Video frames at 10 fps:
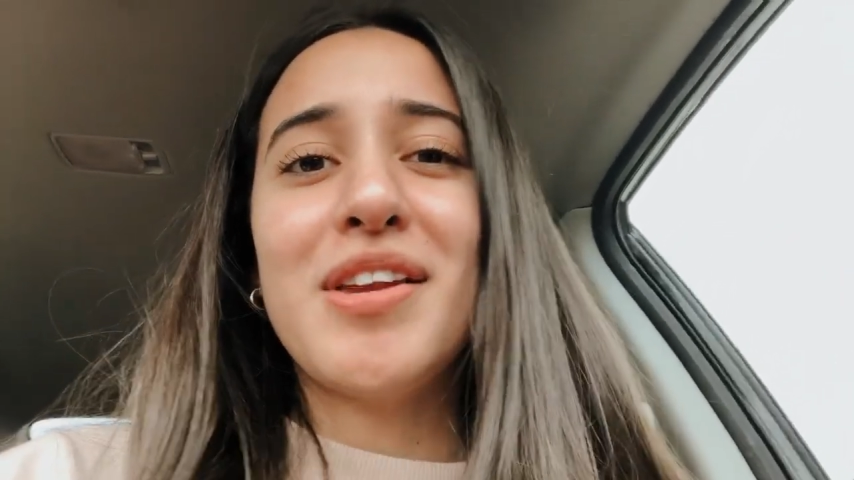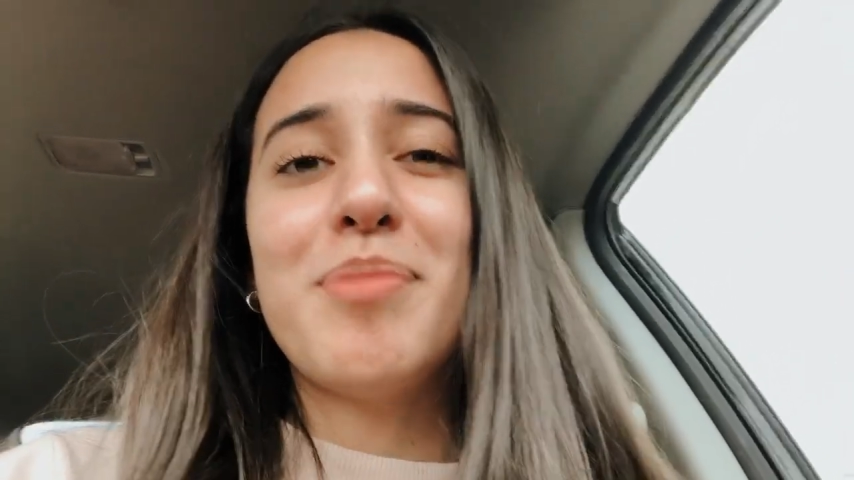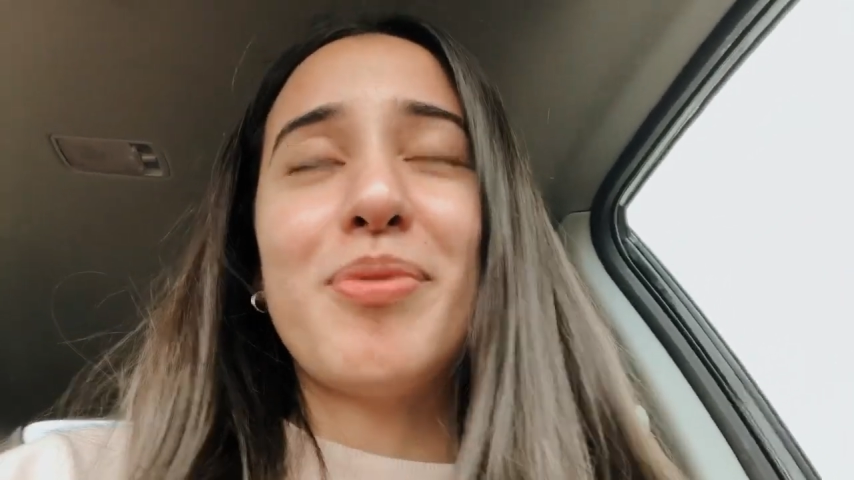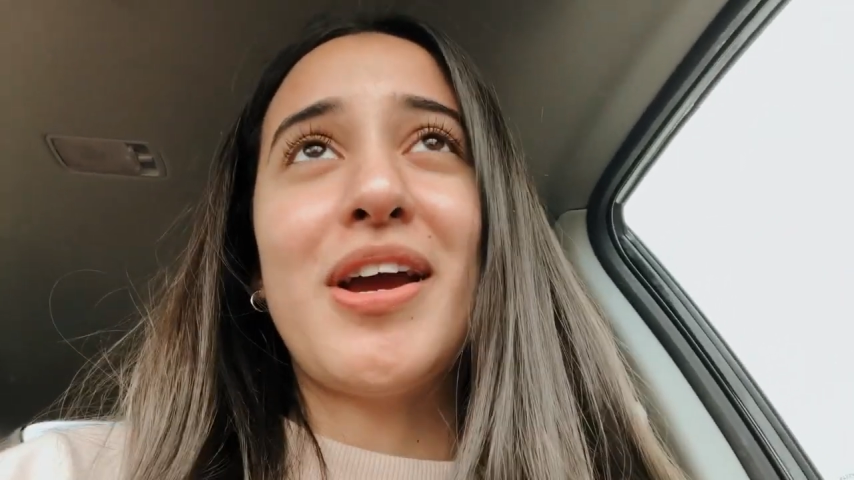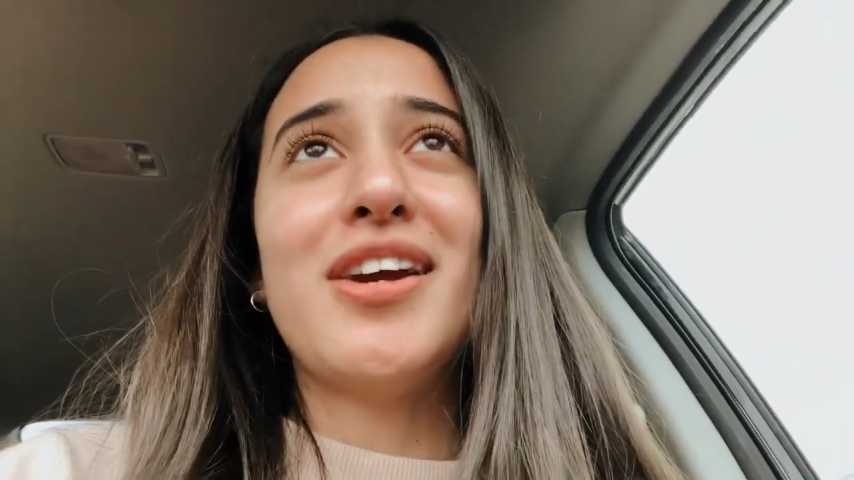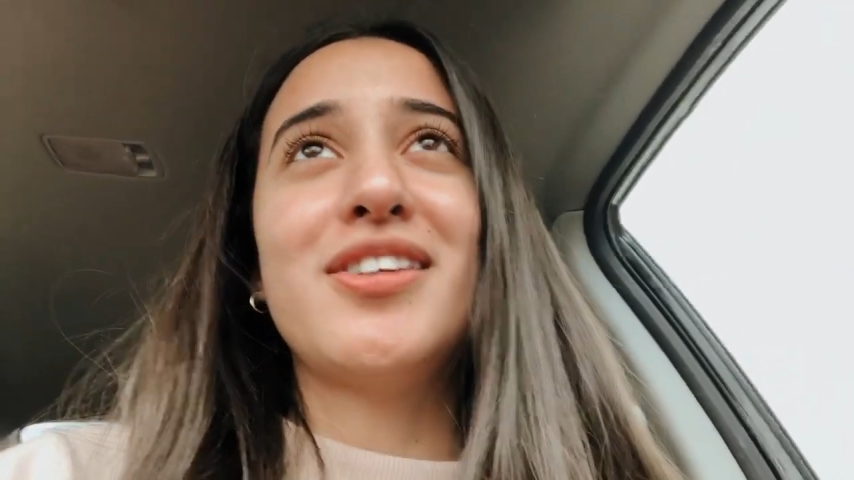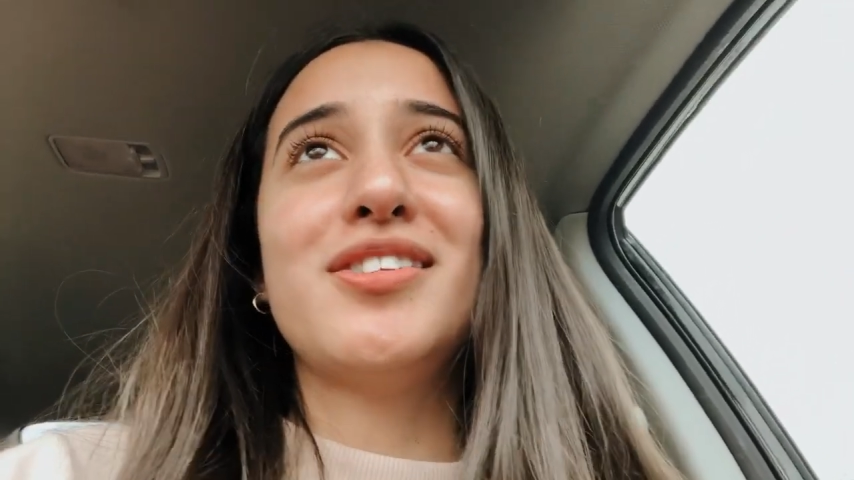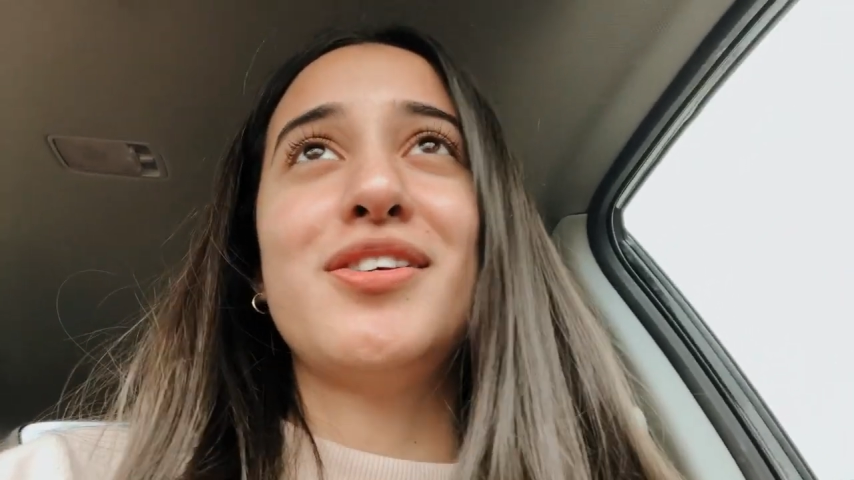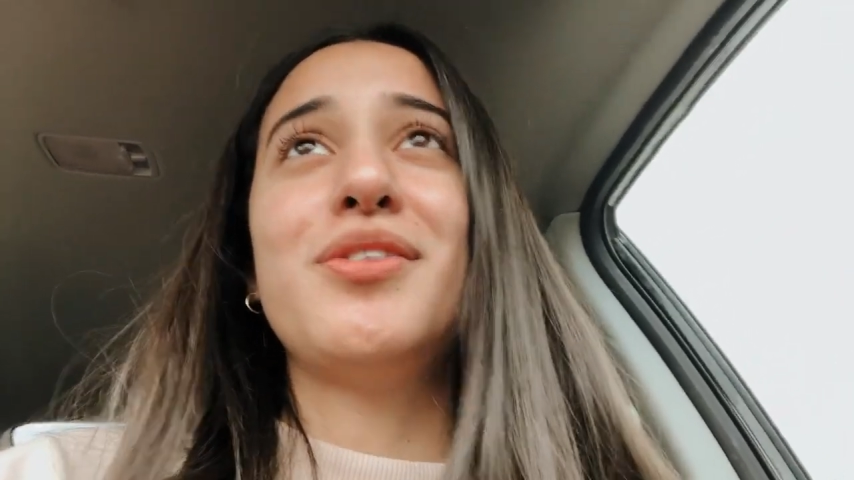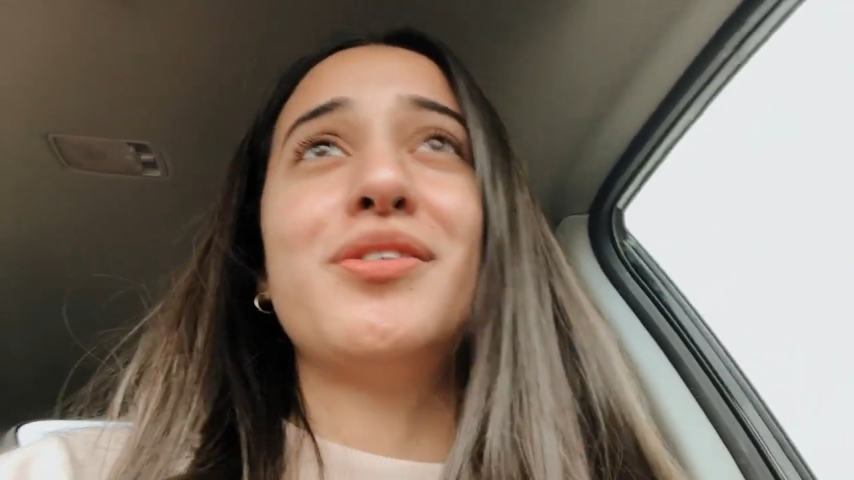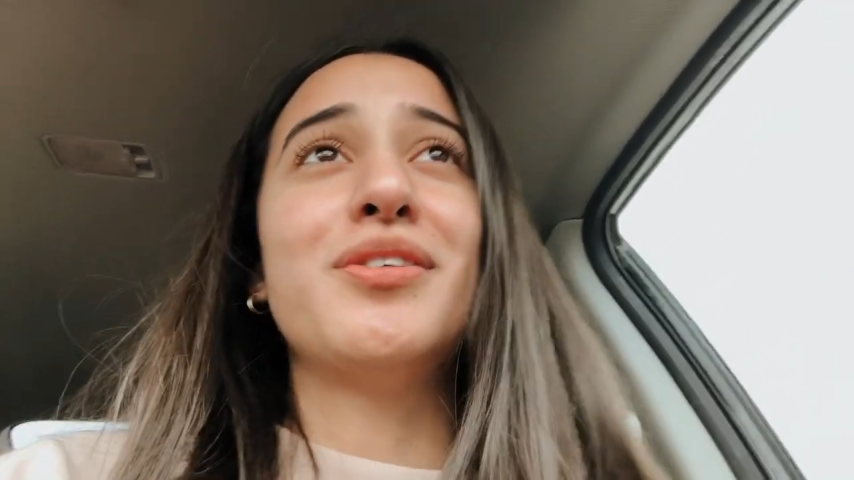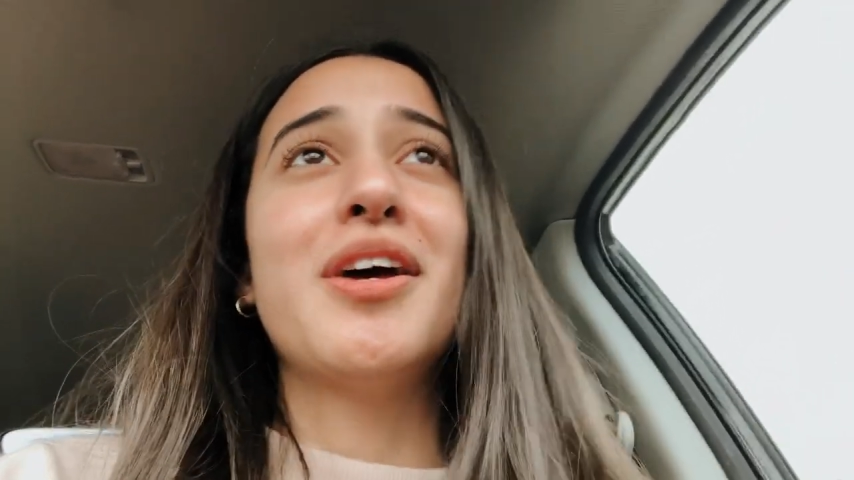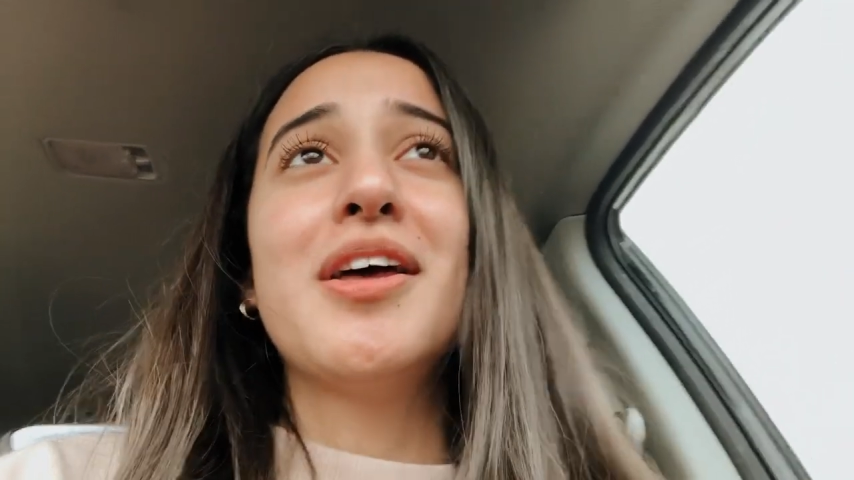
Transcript: any prayers too,